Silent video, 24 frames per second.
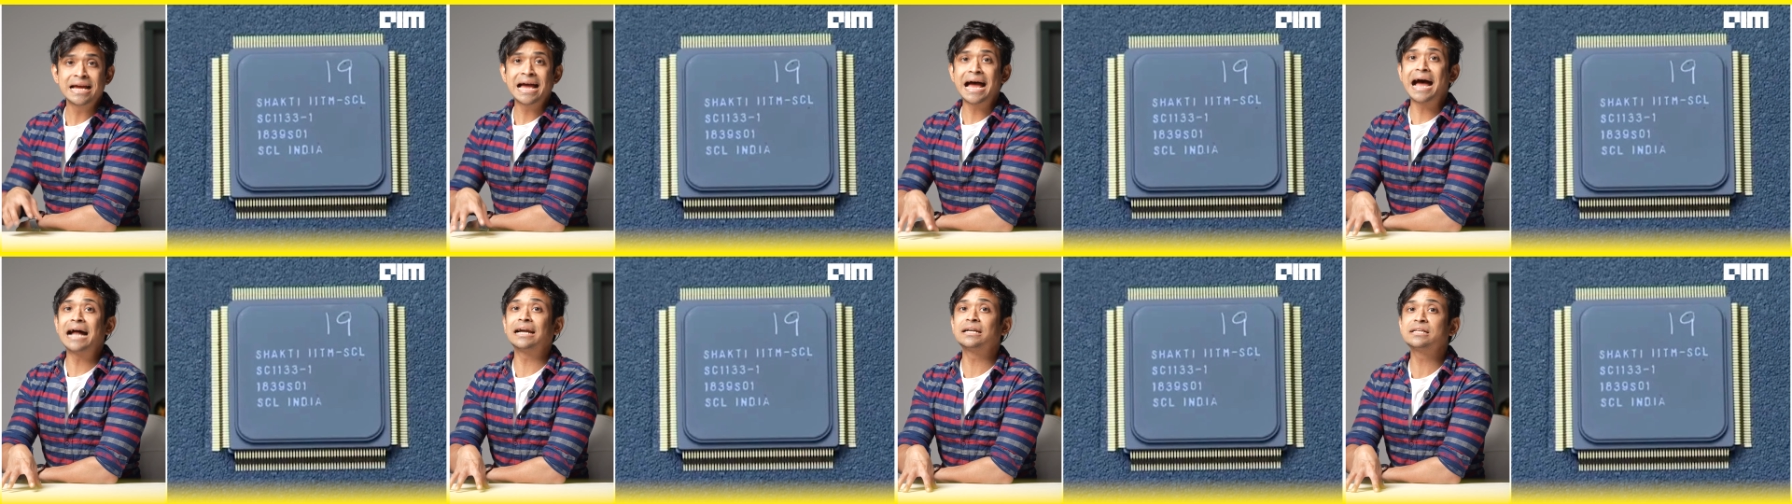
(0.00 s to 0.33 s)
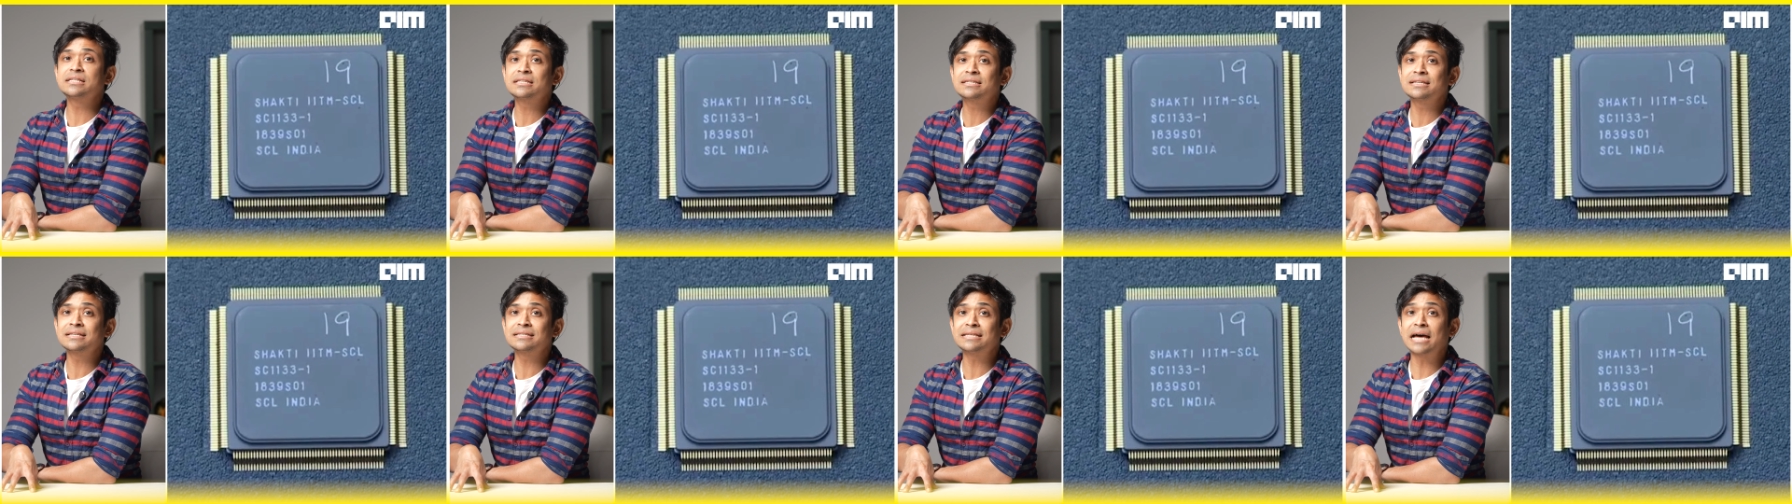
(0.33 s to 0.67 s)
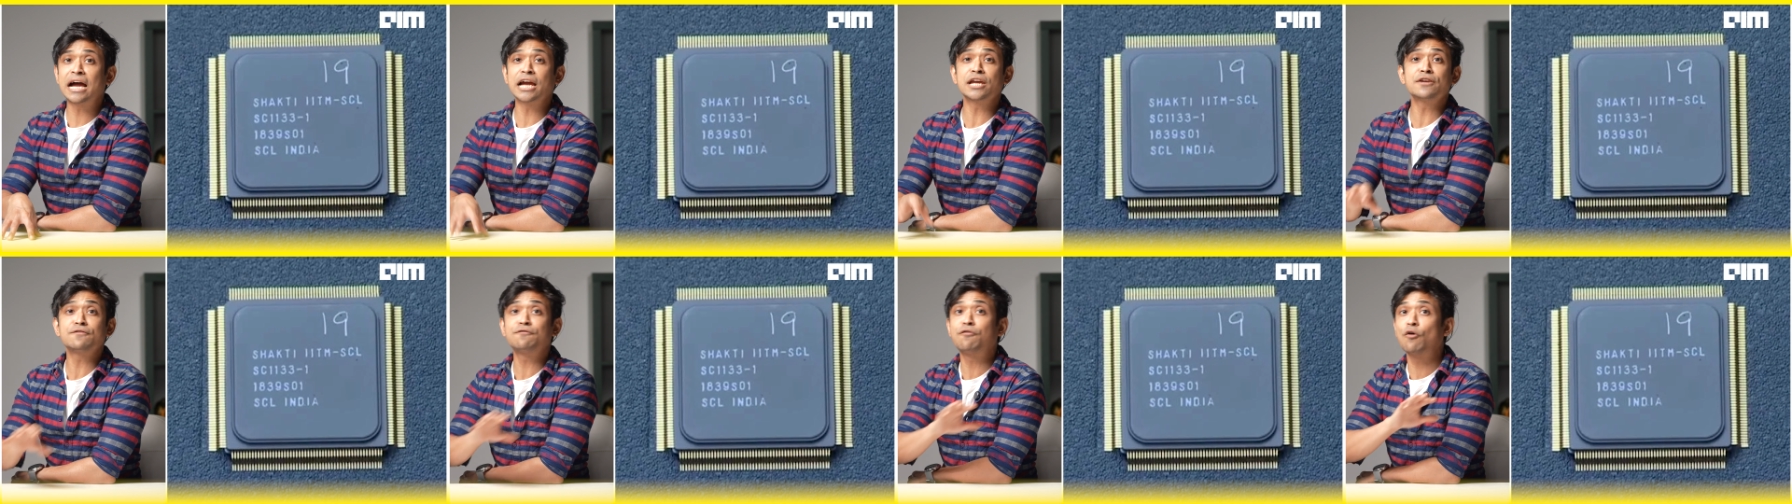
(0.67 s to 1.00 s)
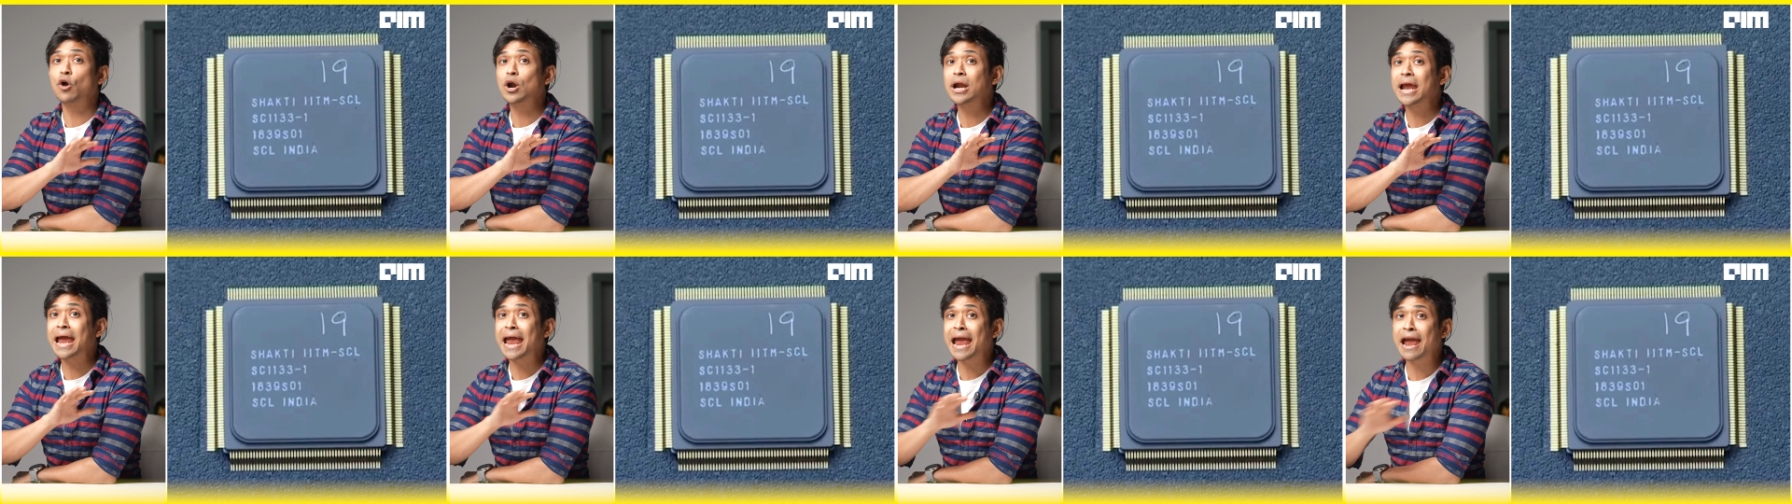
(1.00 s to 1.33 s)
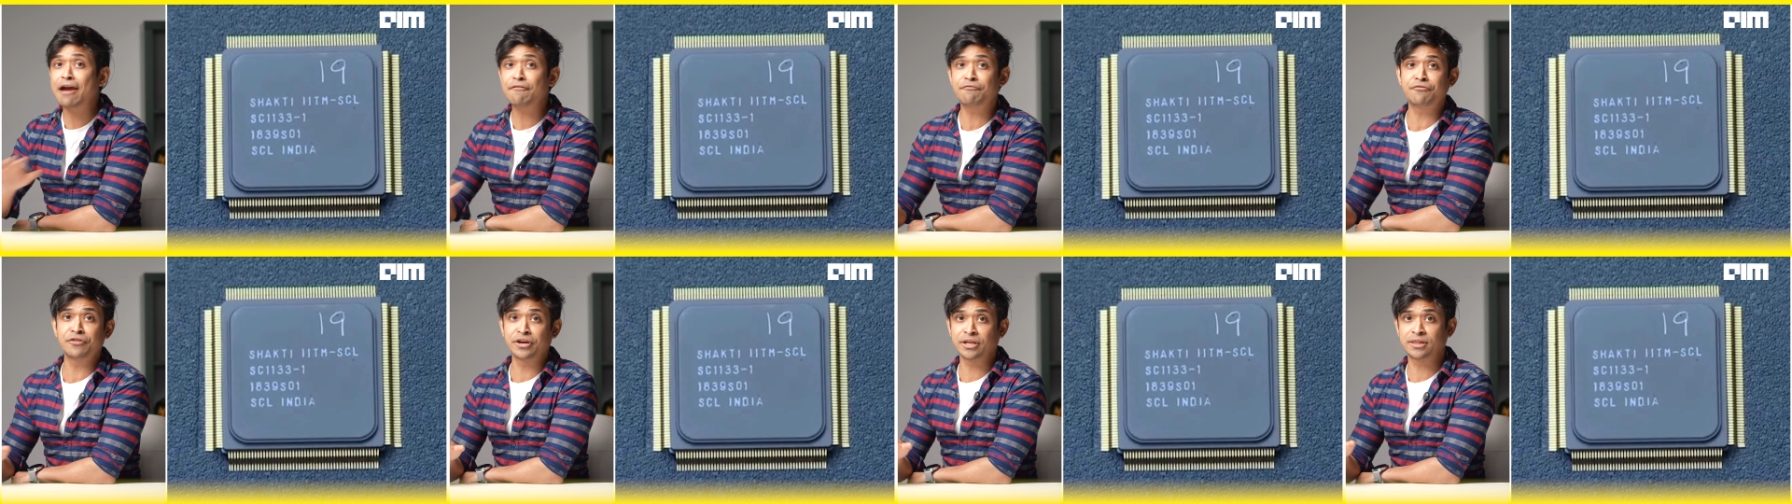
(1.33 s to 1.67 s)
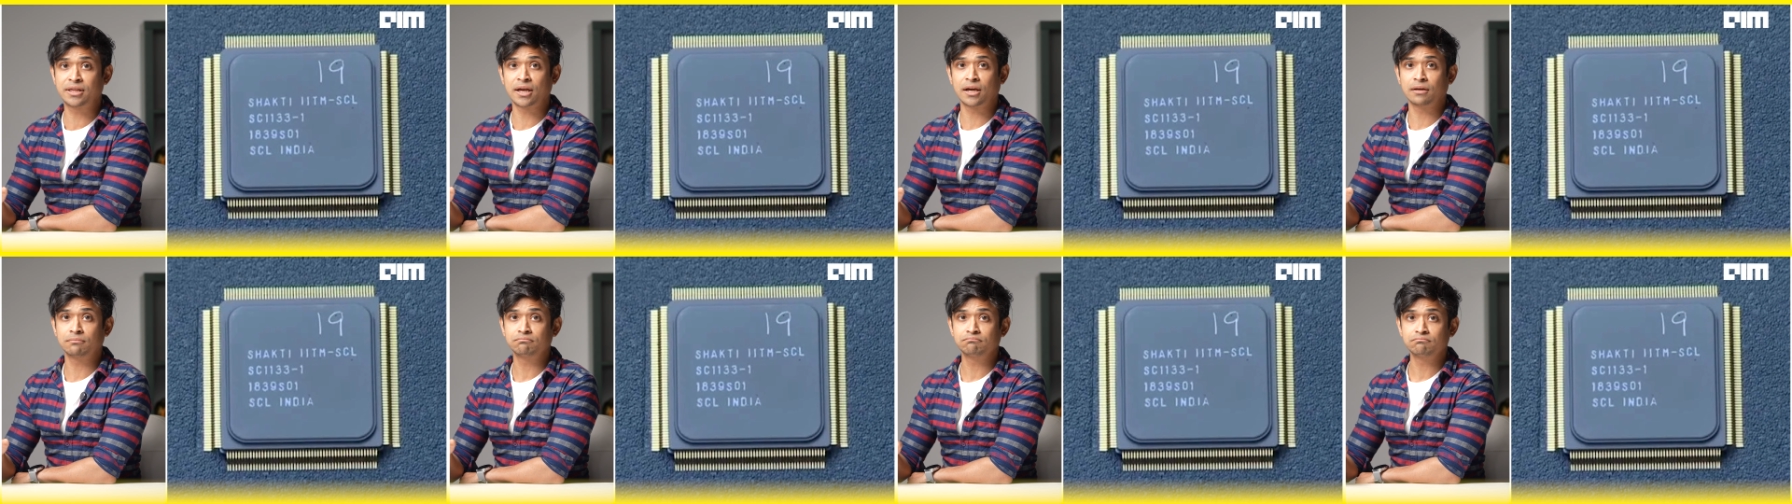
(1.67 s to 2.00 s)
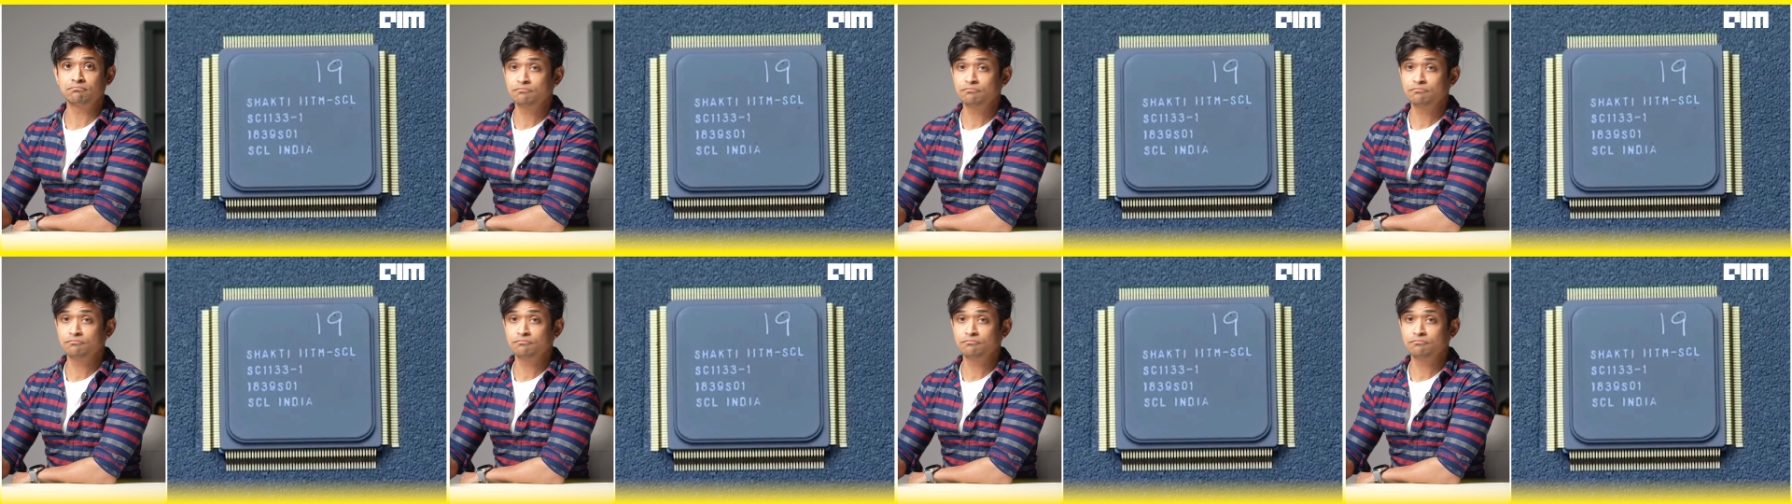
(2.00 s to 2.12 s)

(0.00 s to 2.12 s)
and is designed for everything